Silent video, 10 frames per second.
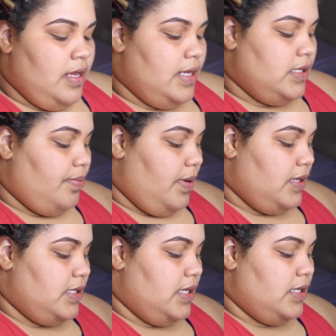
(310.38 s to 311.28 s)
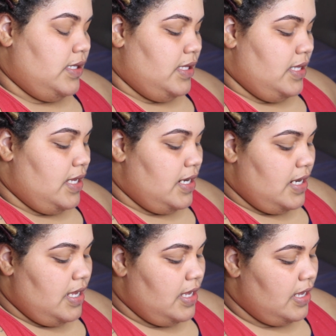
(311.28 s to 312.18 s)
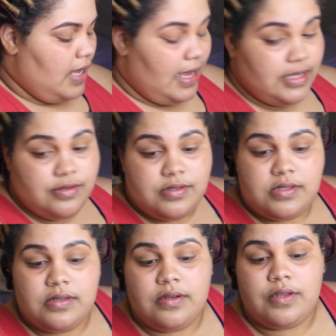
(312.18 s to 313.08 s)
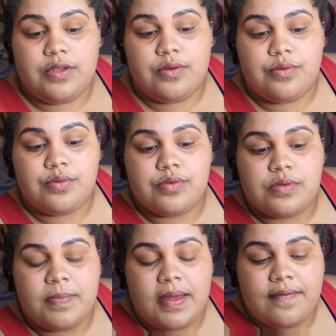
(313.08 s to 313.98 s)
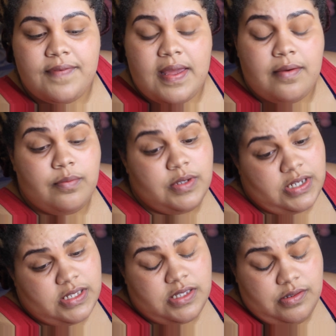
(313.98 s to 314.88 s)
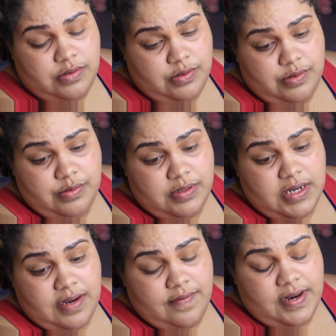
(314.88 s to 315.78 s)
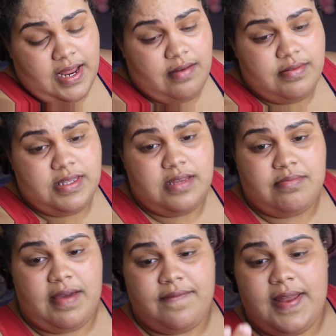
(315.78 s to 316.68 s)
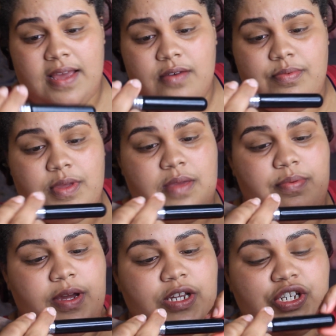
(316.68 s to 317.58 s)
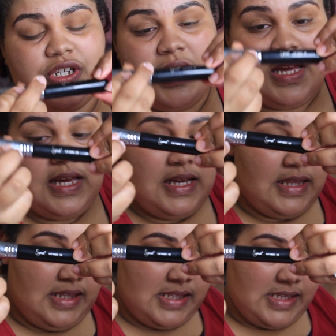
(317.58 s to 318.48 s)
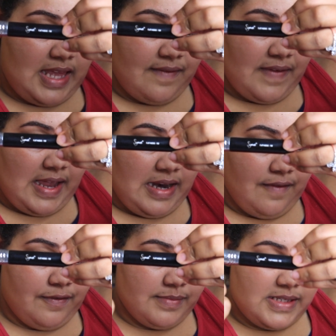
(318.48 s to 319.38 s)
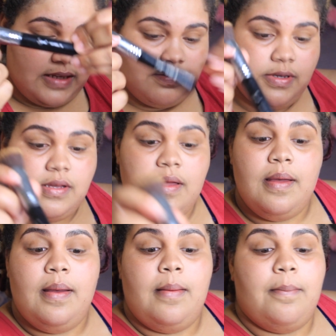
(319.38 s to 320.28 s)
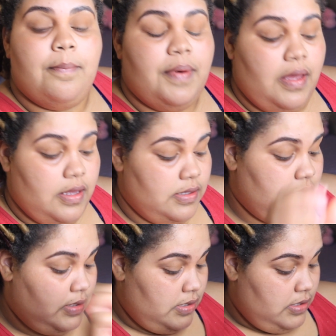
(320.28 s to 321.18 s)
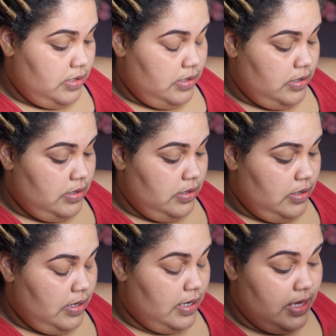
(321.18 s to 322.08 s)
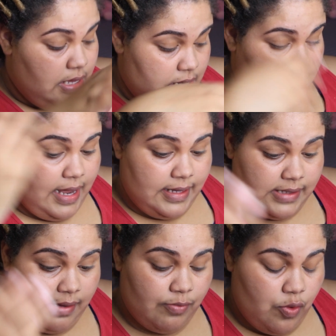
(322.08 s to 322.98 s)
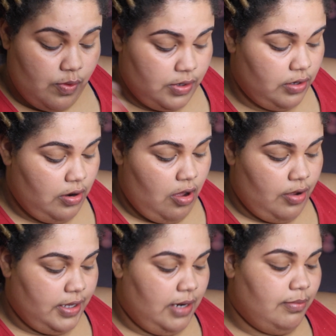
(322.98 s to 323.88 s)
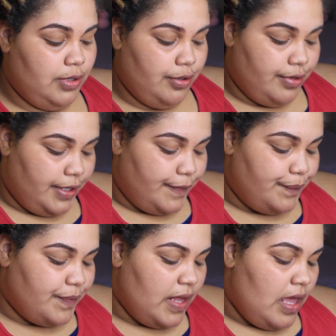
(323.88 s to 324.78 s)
it's a process. And then I used to use my flat, which I still do use it every now and then, my flat kabuki brush. And this is the F80 from Sigma. But again, as I'm going along and I'm learning,